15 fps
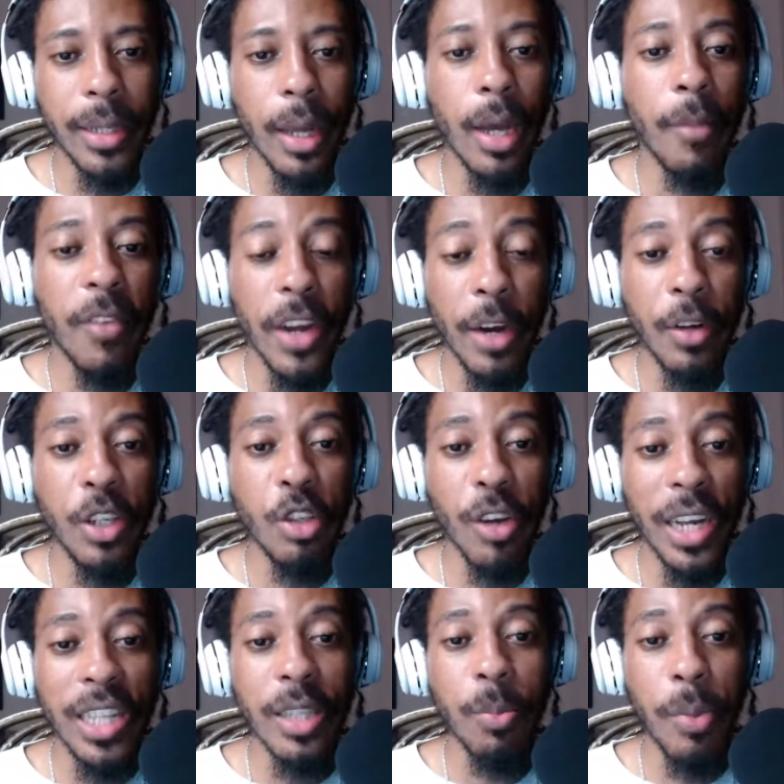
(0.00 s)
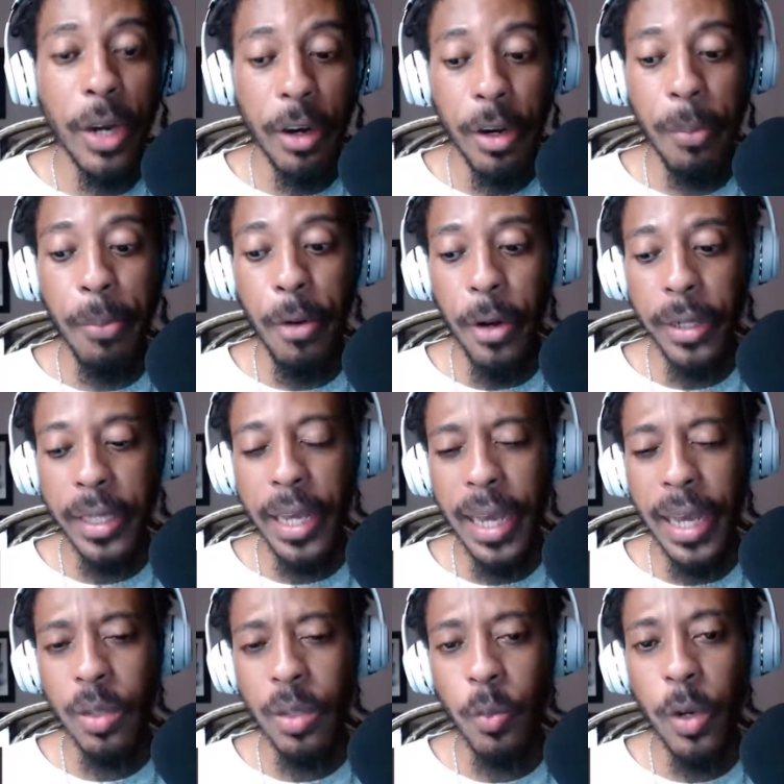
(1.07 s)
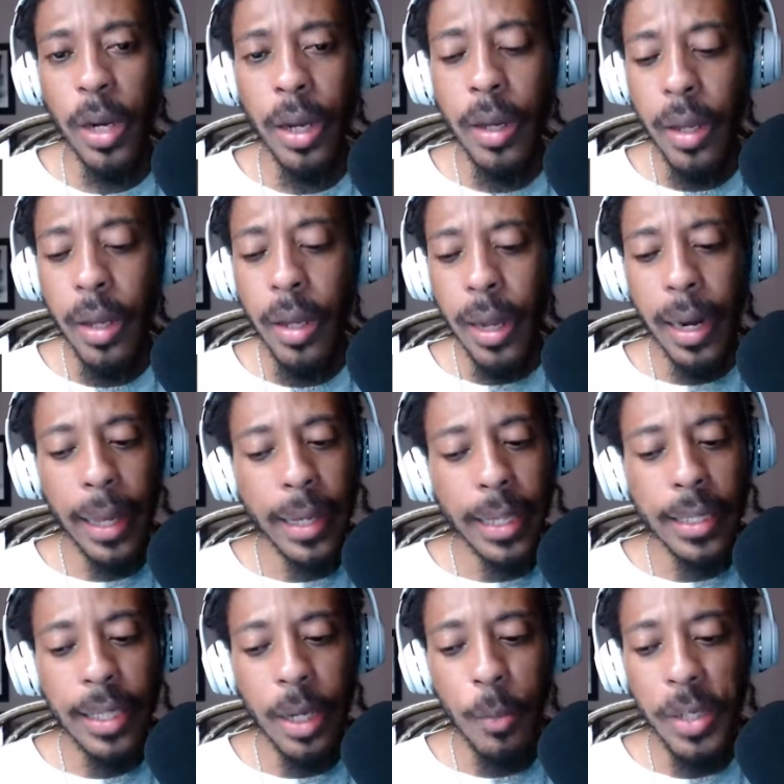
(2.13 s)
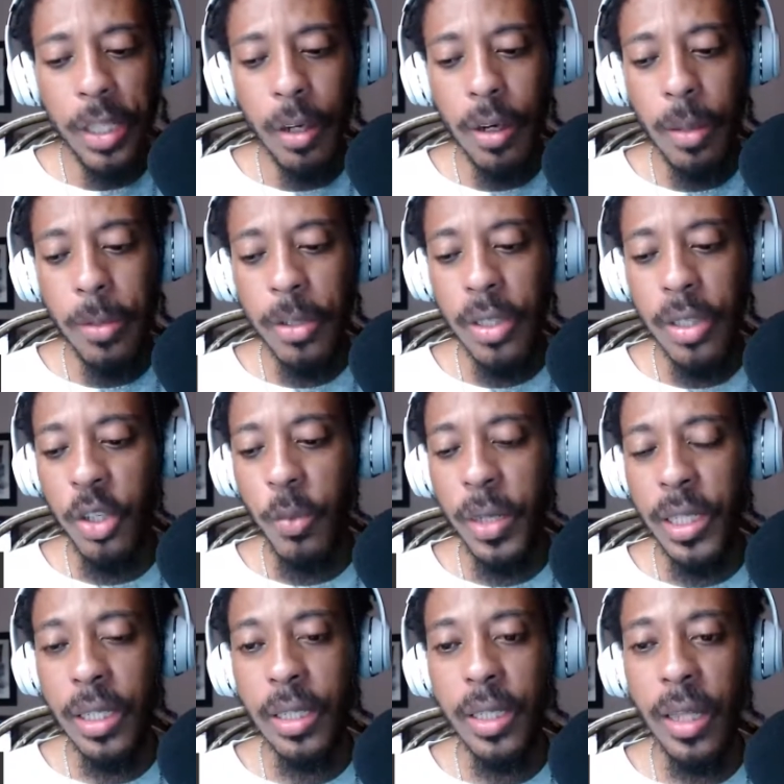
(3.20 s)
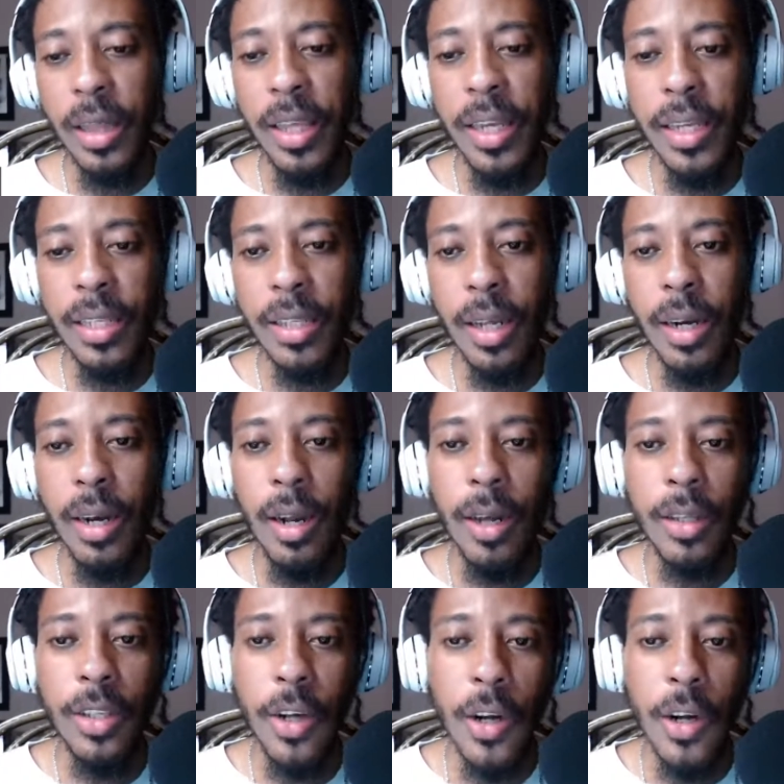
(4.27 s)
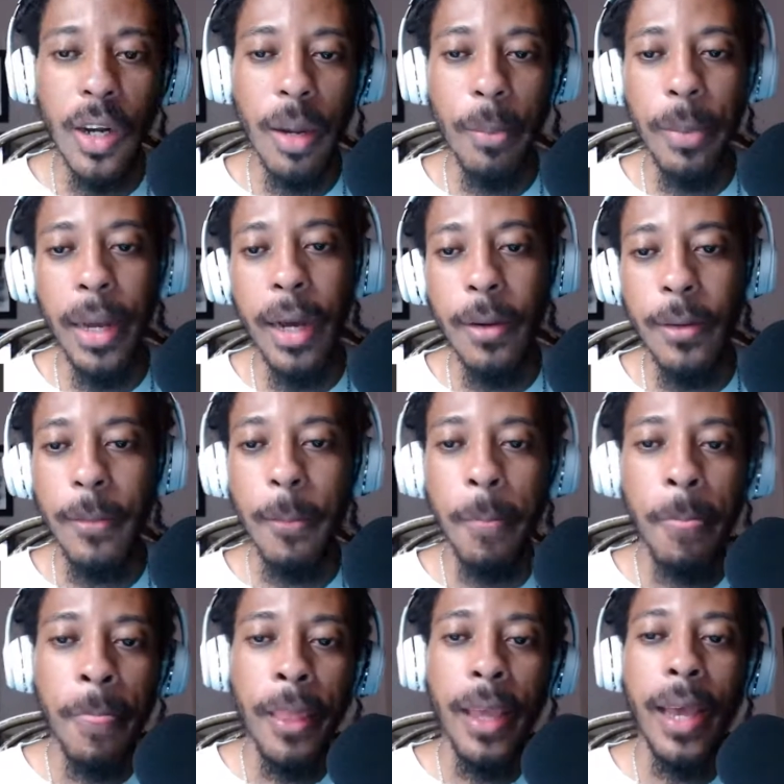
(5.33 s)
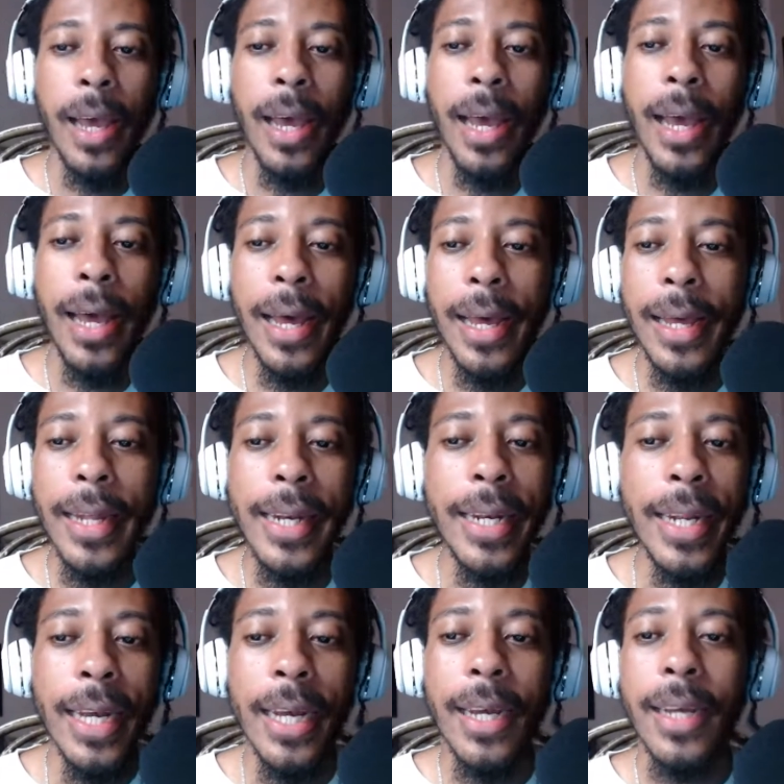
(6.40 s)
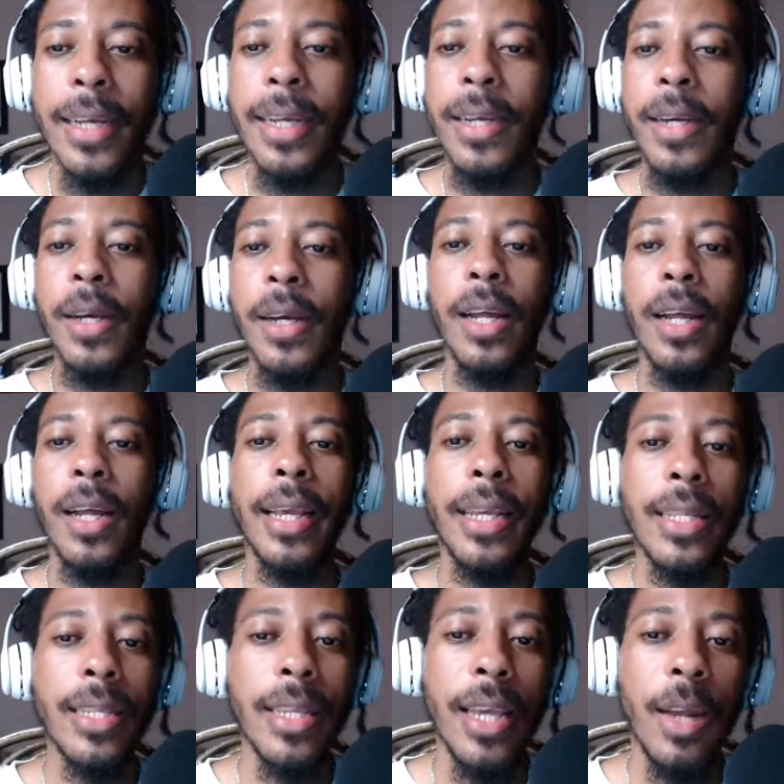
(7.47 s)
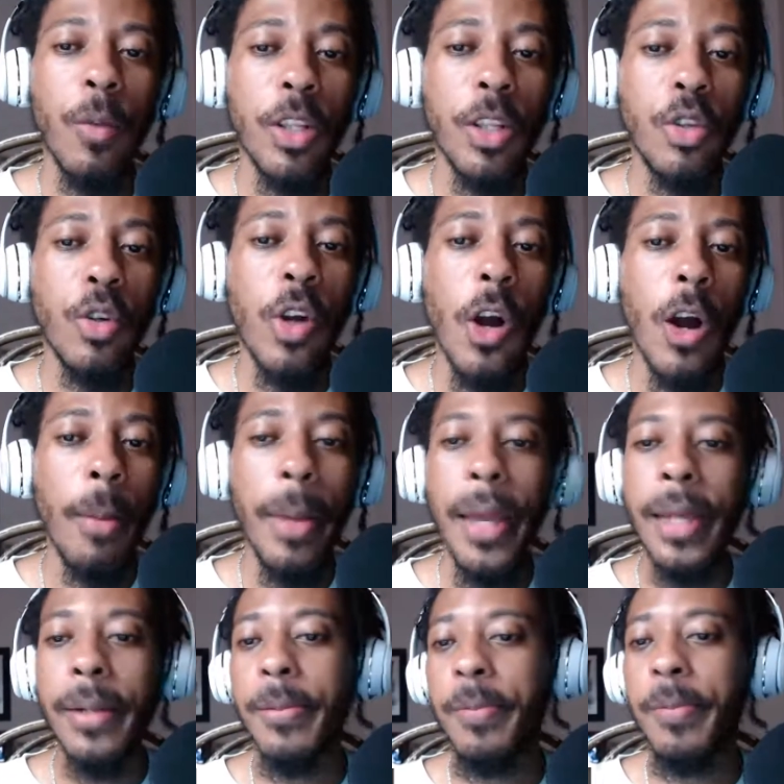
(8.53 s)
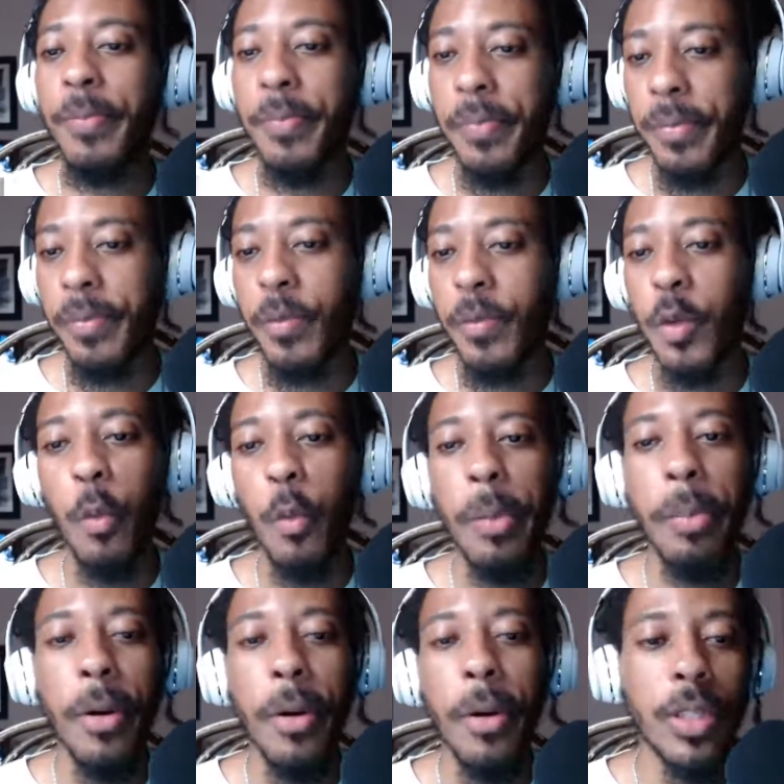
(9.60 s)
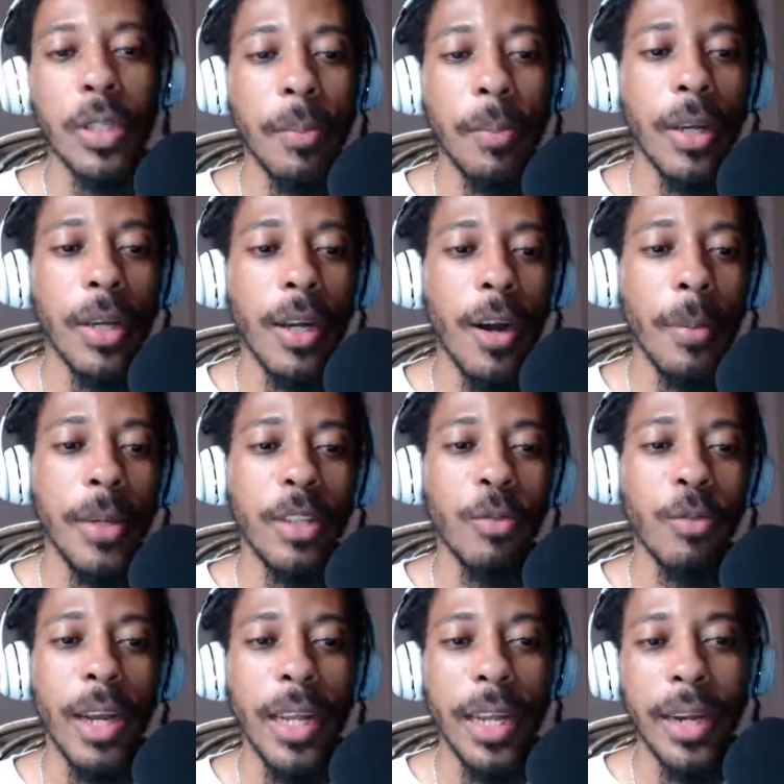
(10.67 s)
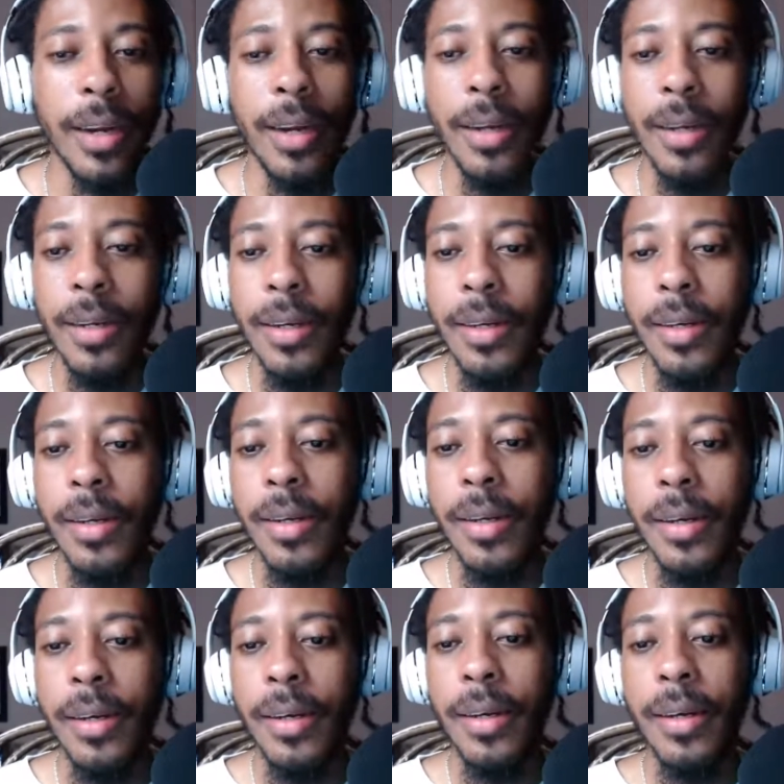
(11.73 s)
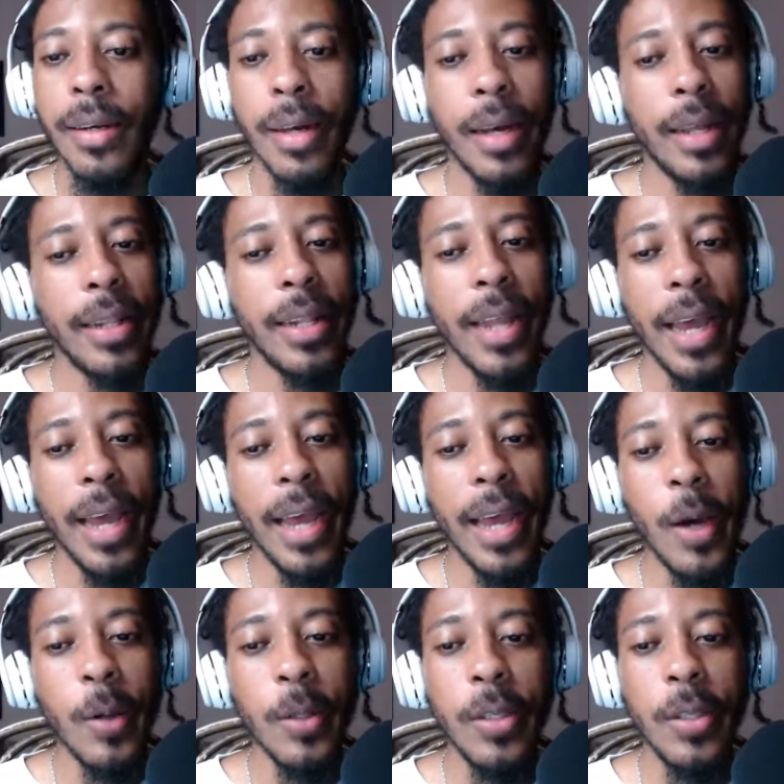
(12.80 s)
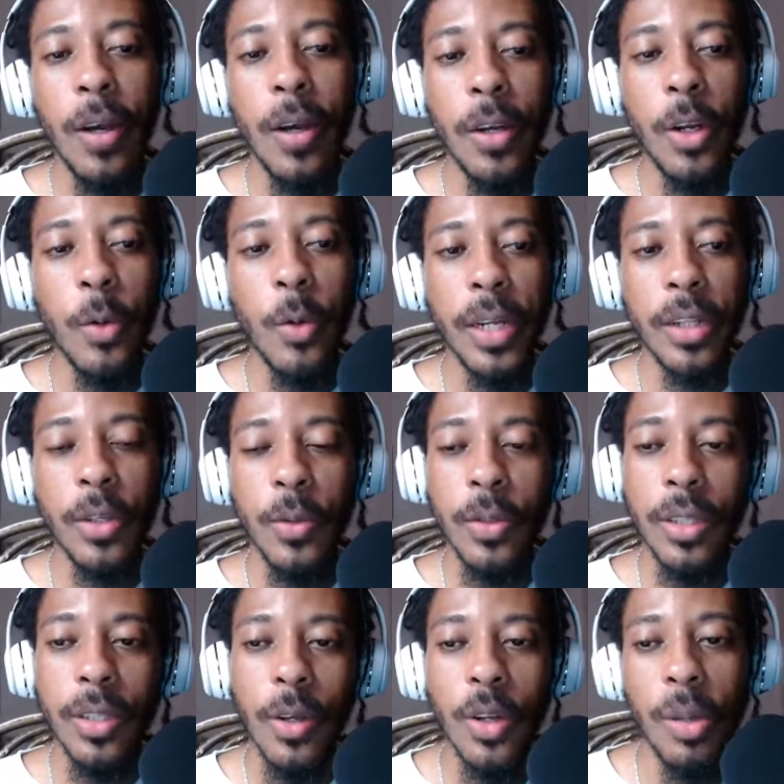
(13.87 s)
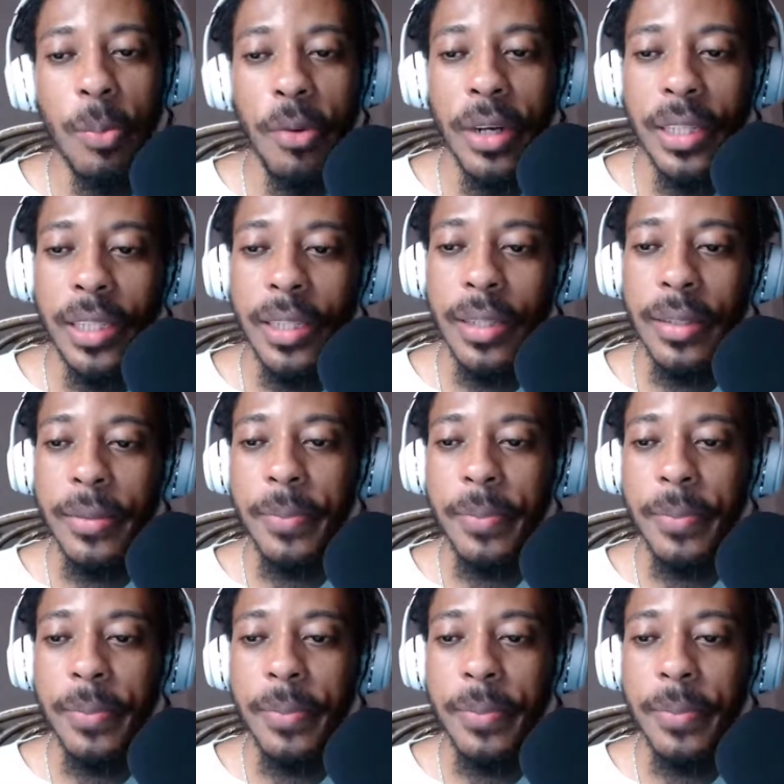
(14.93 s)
podcast where, like I said, we talk about situations and things that are not talked about. And like I said, once you comment, we post up your comments right here. And now y'all know what to do. So depression.